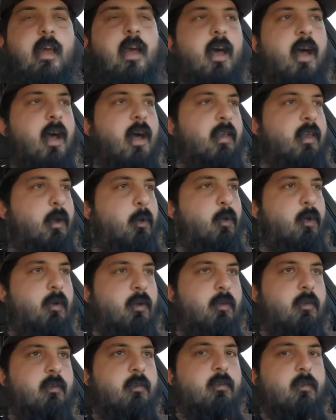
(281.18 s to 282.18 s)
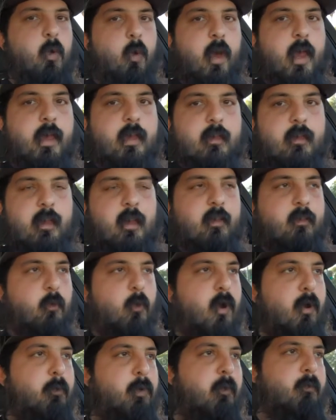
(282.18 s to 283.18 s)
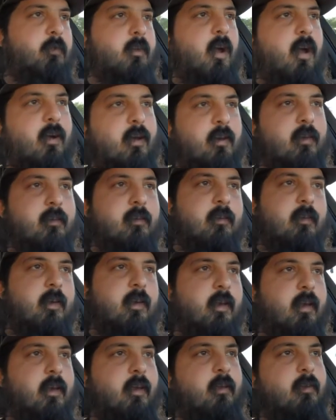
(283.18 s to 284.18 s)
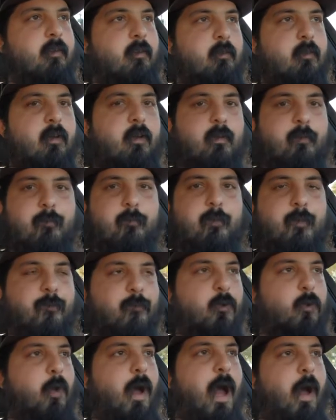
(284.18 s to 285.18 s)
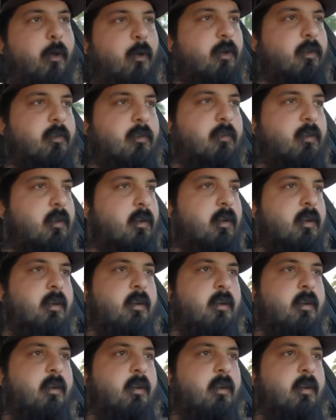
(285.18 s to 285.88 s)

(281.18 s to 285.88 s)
They were quick. They got the water pump done in a few hours.